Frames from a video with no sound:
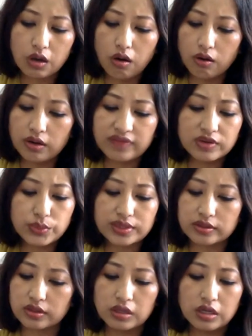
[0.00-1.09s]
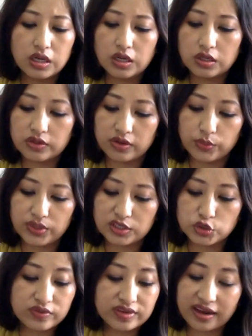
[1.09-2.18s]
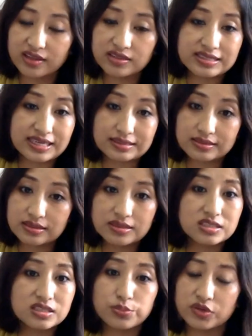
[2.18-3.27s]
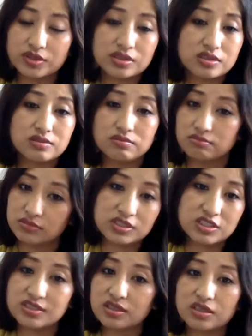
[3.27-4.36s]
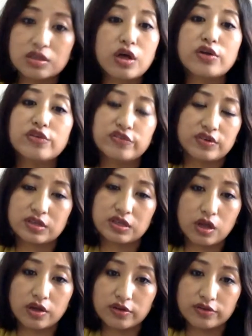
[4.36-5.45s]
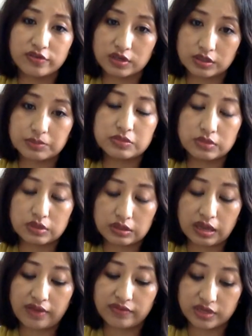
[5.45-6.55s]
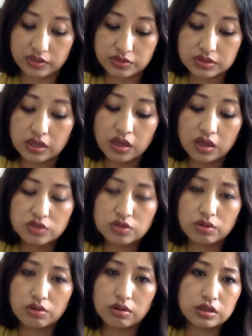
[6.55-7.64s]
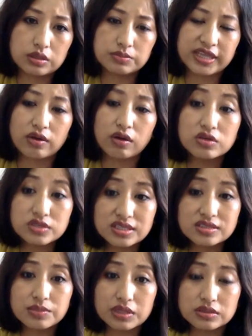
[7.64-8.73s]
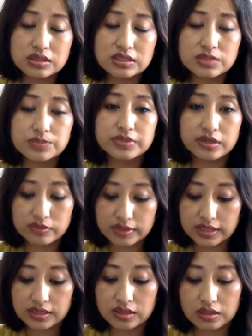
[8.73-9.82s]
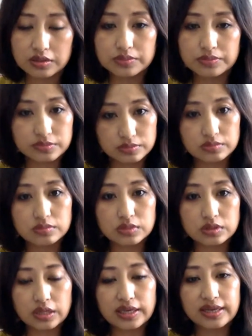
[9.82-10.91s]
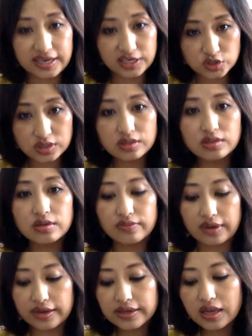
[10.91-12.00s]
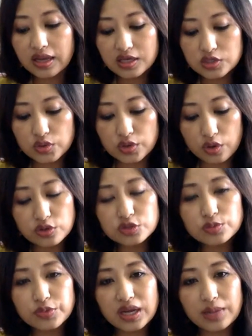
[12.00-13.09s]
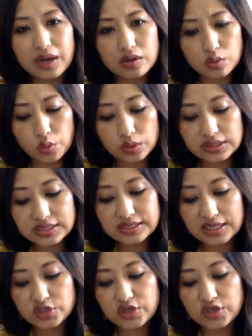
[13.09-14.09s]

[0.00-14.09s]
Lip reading: or even with the juvenile centers, prison, just a lot of avenues. So psychology is a multidisciplinary thing in nature, right? So in order to bring about holistic